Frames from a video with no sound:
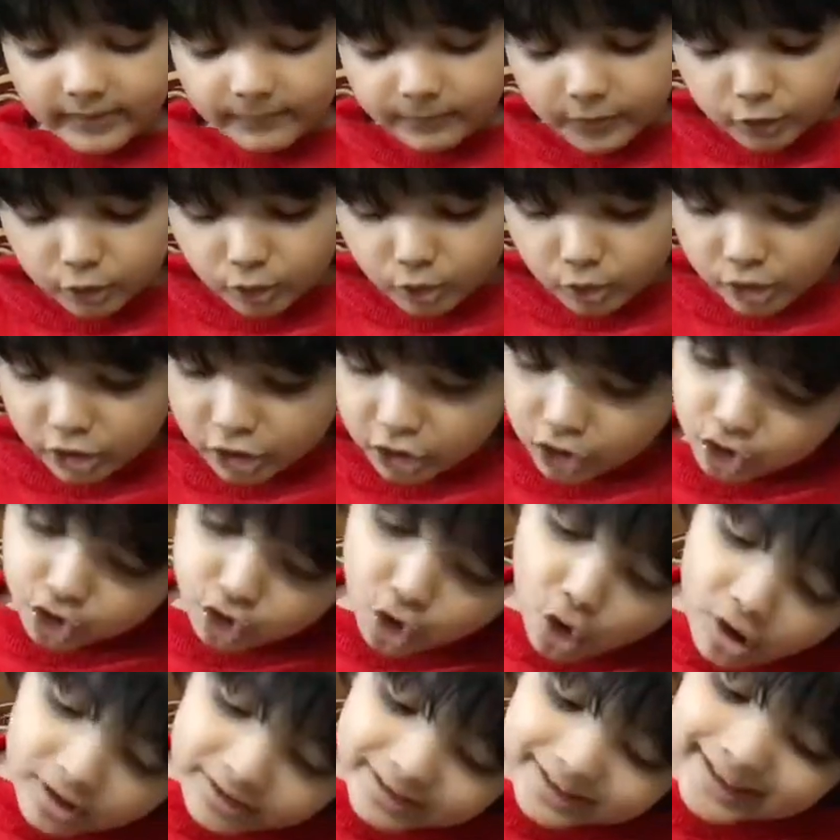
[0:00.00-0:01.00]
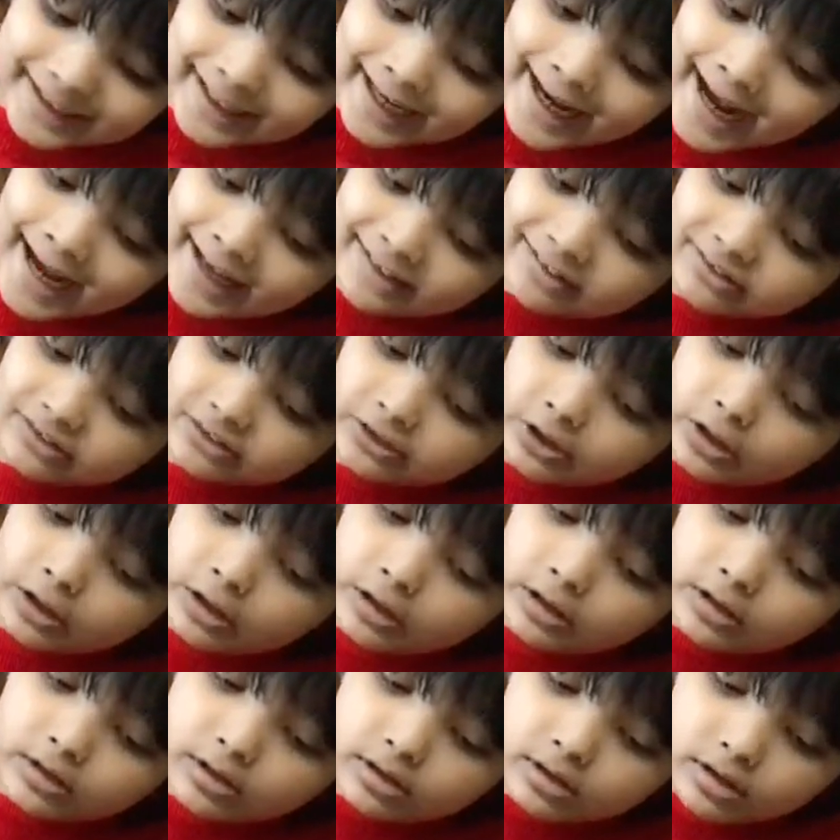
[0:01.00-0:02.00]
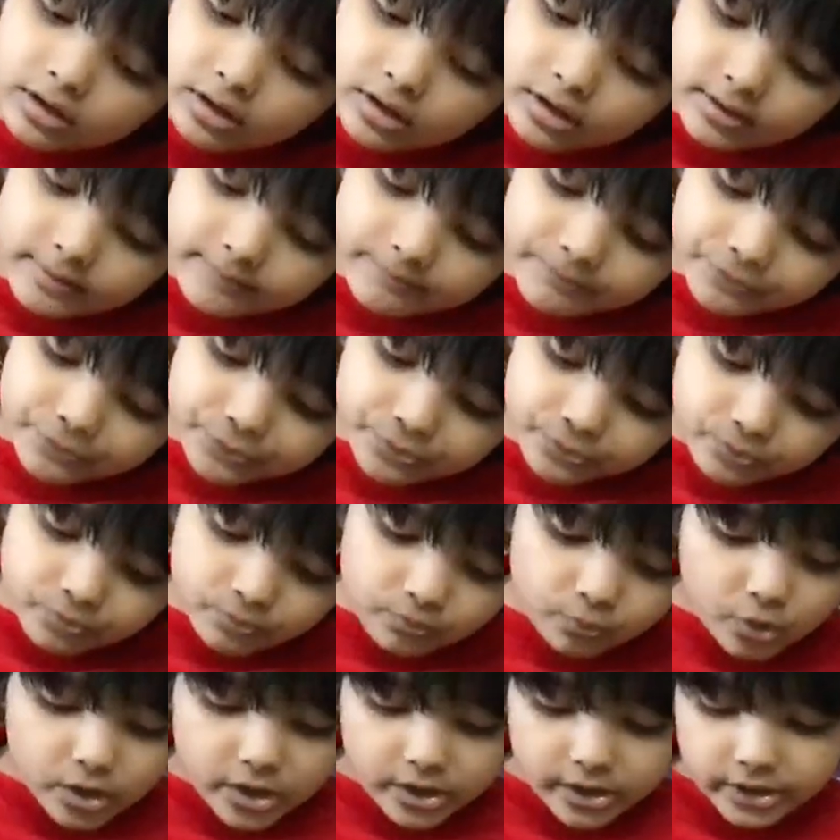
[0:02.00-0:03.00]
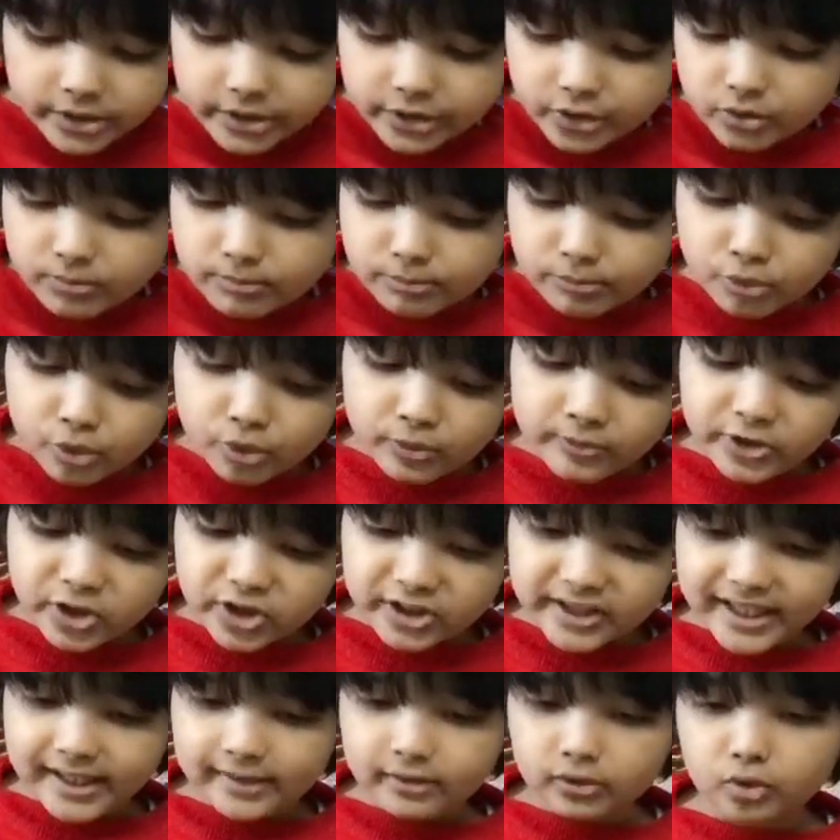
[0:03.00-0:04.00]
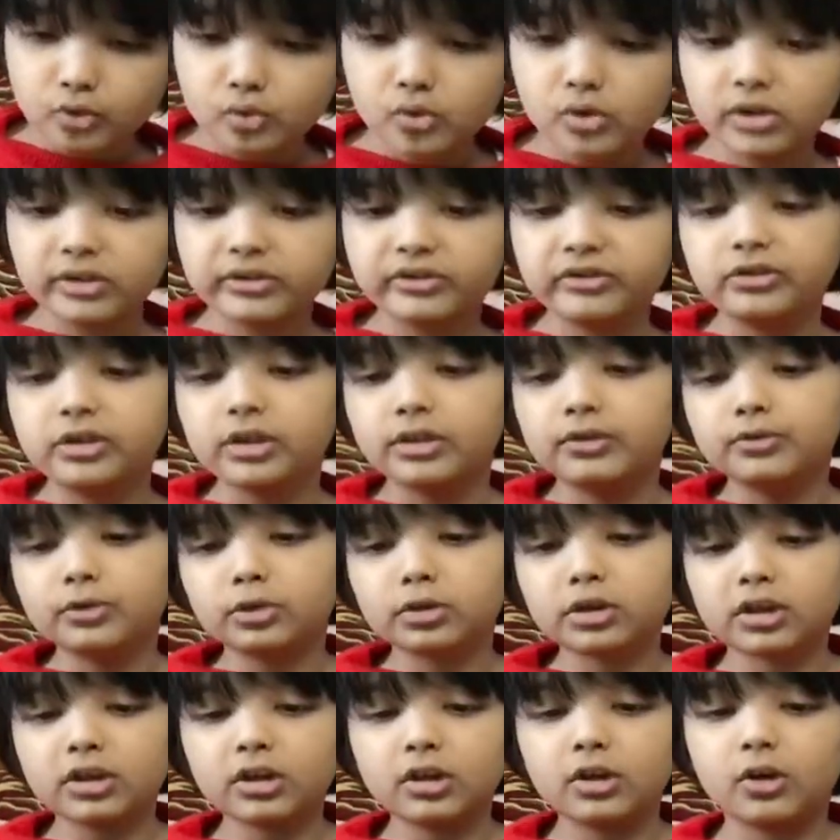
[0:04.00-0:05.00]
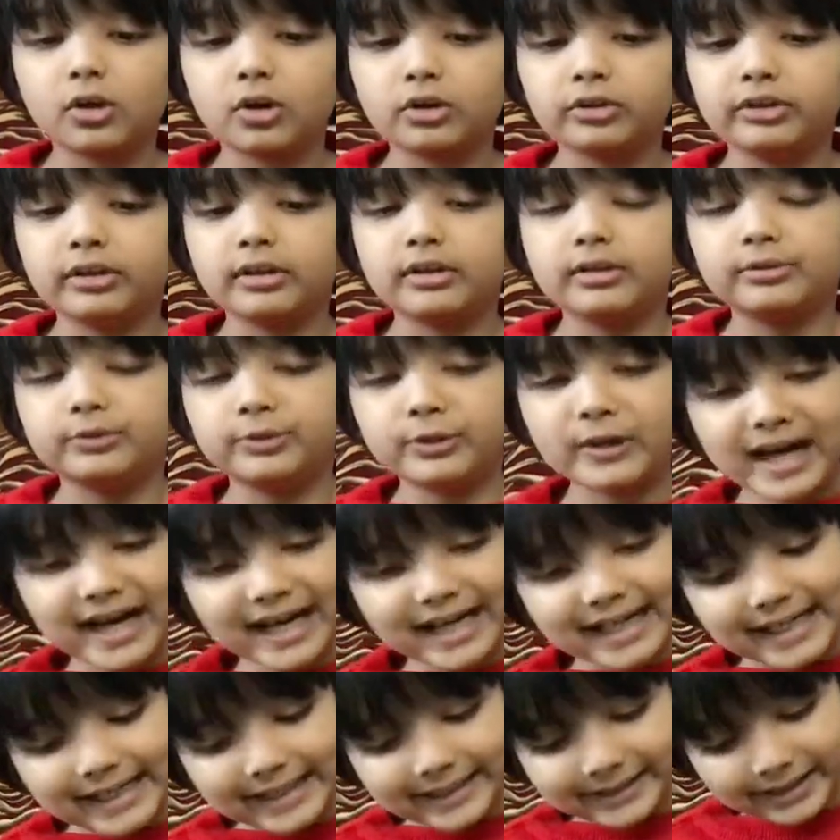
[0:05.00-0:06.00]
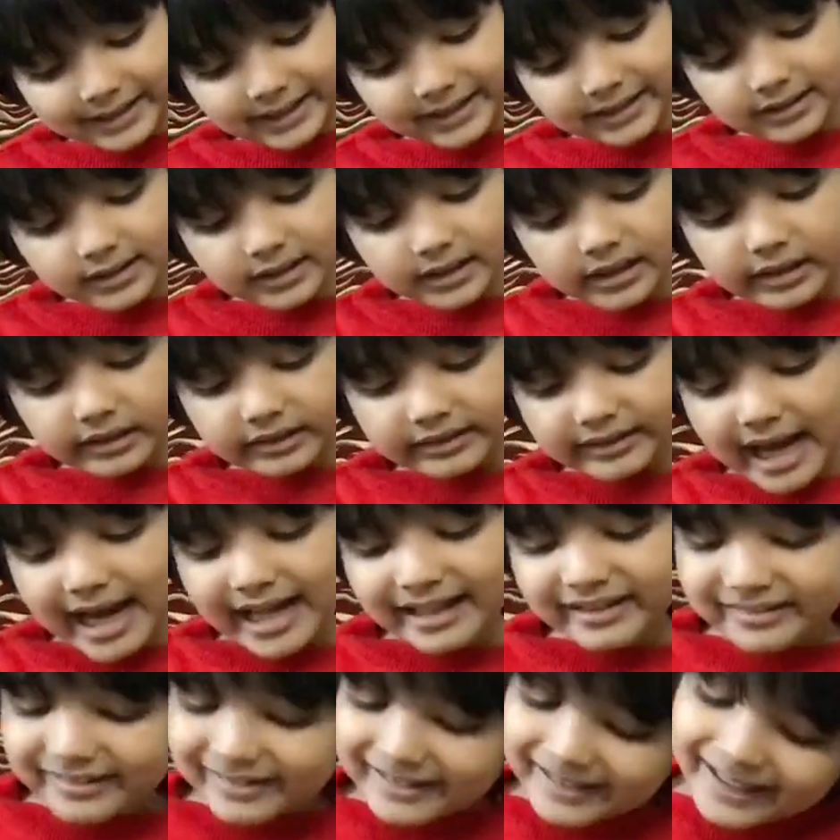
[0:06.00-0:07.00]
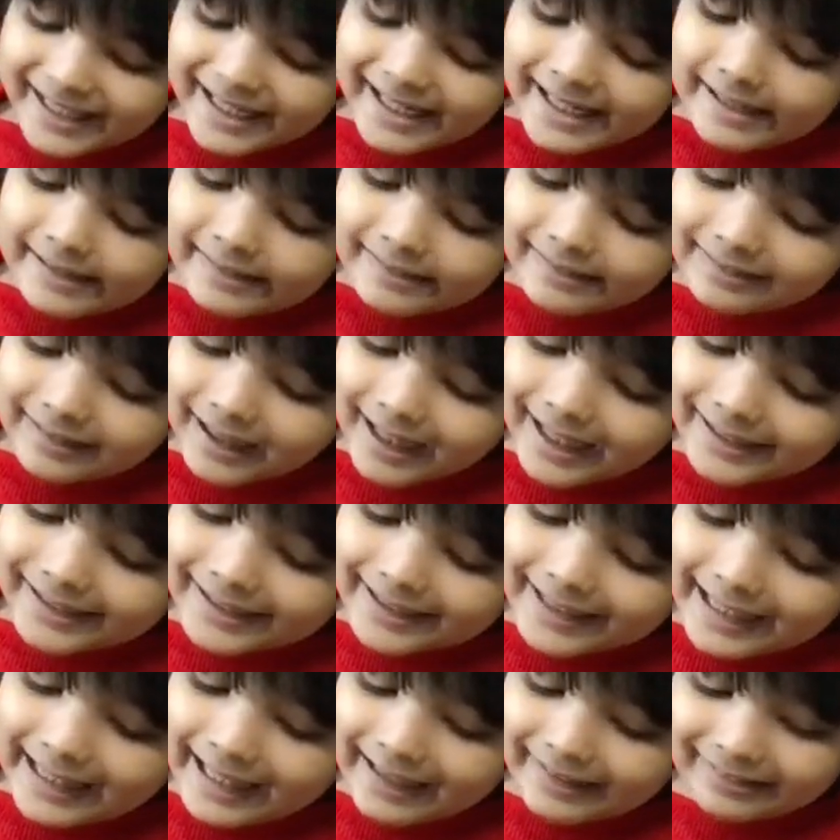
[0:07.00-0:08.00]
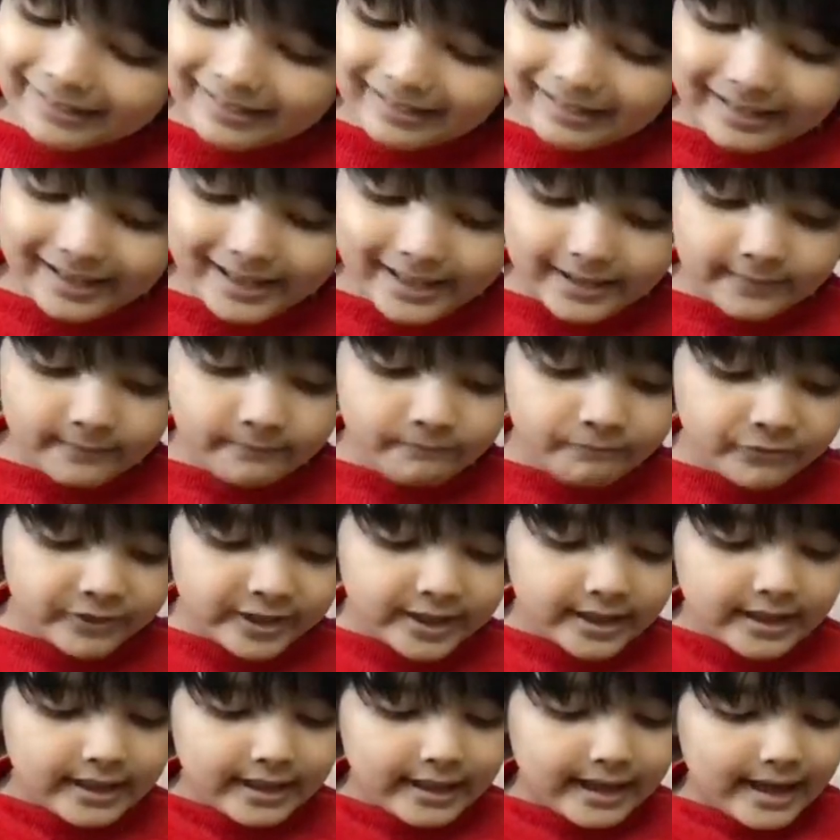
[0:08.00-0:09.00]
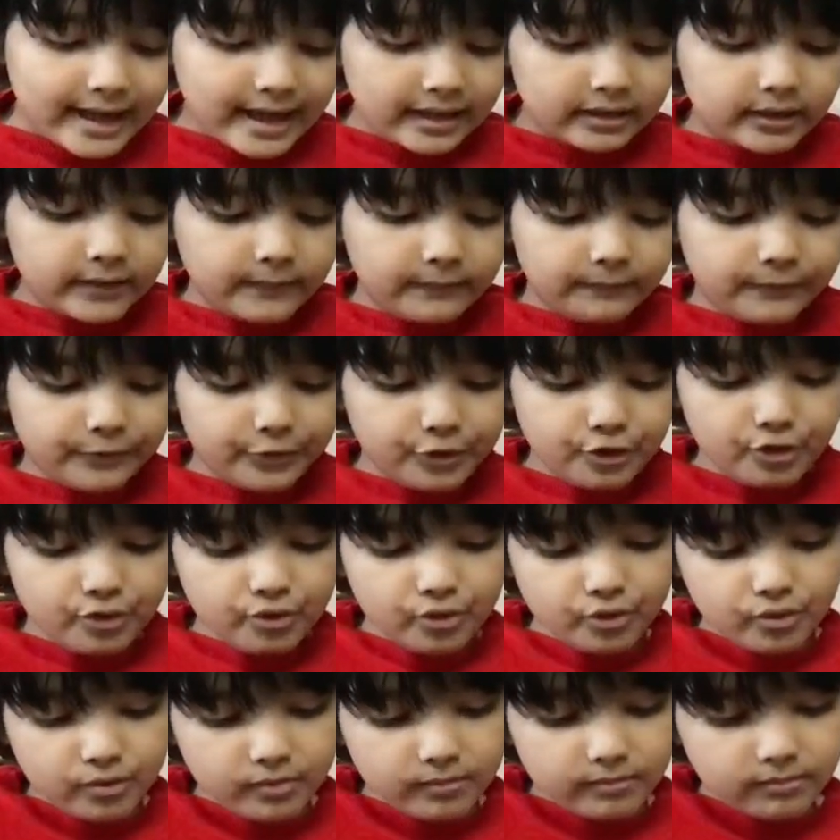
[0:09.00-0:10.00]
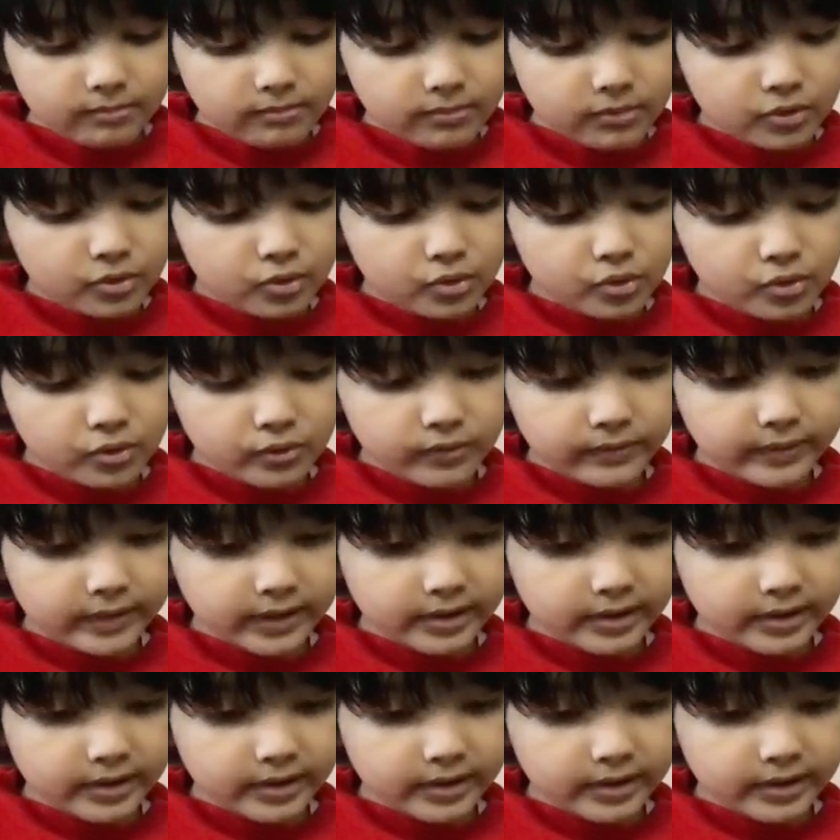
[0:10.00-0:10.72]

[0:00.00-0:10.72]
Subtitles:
do the short castle, where you move your king towards the rook on the right, that's kingside castling. And if you move